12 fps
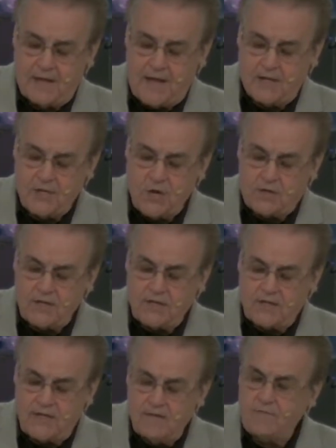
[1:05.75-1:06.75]
Now, you
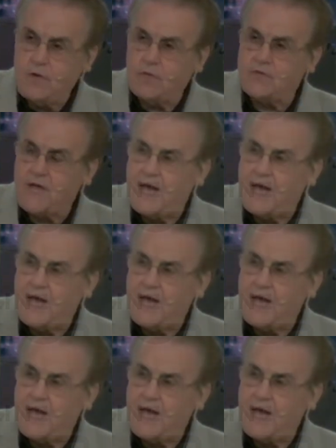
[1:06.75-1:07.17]
can give your